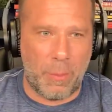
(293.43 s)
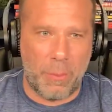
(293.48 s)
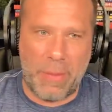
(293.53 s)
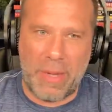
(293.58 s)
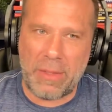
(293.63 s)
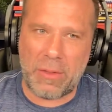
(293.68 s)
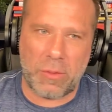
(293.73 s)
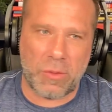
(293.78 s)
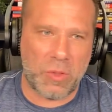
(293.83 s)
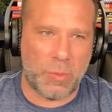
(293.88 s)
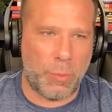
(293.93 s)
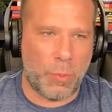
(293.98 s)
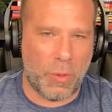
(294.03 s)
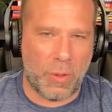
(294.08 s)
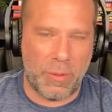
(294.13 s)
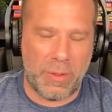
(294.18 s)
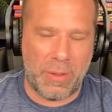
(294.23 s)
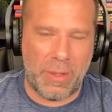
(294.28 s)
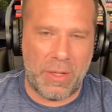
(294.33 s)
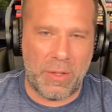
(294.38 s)
a mental
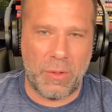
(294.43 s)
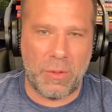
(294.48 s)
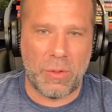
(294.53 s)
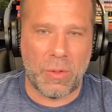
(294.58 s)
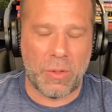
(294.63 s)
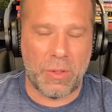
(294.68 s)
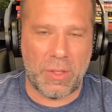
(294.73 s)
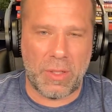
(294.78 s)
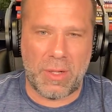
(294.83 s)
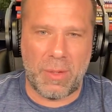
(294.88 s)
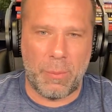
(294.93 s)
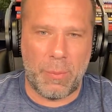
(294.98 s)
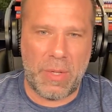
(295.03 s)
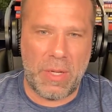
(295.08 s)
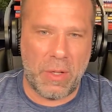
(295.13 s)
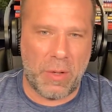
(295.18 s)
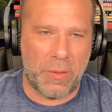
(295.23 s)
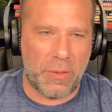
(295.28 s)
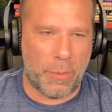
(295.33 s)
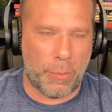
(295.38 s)
sport, and you learn to
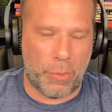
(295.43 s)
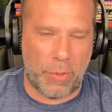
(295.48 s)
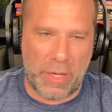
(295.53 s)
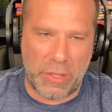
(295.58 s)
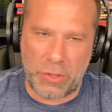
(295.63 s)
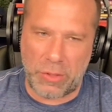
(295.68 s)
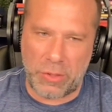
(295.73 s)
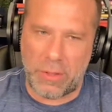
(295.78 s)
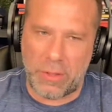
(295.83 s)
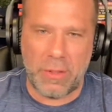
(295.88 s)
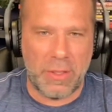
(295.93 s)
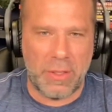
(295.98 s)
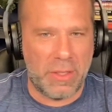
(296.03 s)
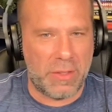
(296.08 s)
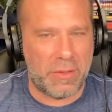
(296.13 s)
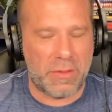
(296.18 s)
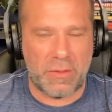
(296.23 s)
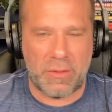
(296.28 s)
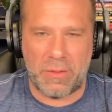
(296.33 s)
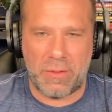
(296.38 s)
compete under pressure, and
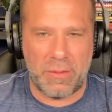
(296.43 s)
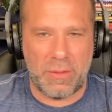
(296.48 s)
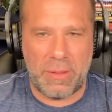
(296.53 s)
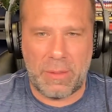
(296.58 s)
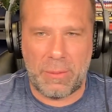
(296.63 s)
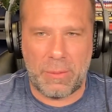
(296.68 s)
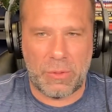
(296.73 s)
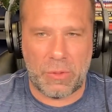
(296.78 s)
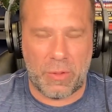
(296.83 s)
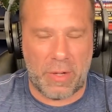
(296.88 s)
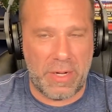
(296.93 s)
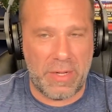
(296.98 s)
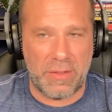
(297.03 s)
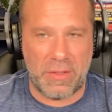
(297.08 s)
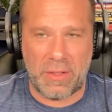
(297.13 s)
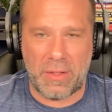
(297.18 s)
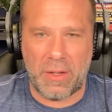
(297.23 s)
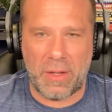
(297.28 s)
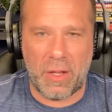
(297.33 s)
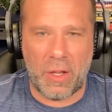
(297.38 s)
it's it was
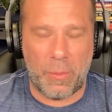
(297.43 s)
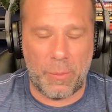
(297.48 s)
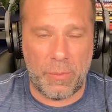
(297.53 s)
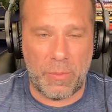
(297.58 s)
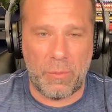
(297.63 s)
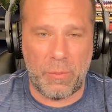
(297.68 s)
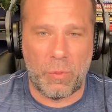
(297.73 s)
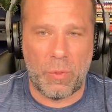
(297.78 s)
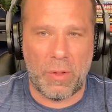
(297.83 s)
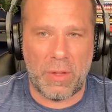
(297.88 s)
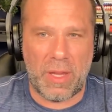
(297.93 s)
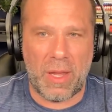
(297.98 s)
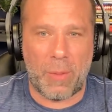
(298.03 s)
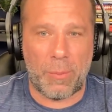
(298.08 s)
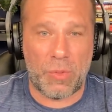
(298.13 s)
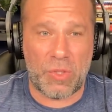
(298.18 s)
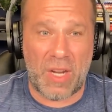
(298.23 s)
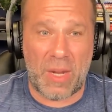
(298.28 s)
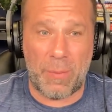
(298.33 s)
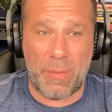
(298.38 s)
crazy. It helped really
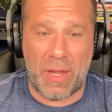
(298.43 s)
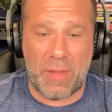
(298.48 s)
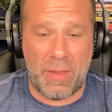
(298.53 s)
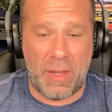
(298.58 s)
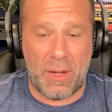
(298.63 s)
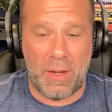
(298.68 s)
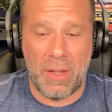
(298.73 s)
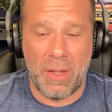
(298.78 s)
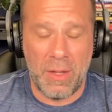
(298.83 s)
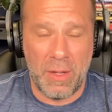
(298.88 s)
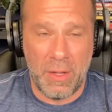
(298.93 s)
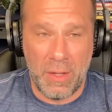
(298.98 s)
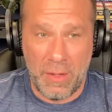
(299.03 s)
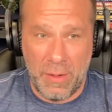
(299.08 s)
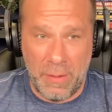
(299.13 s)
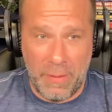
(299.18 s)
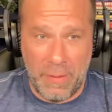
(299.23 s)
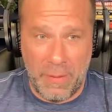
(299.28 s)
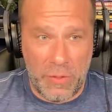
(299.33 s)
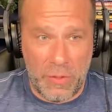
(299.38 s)
helped shape me, and then
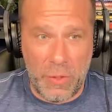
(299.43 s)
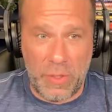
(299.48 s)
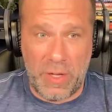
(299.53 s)
you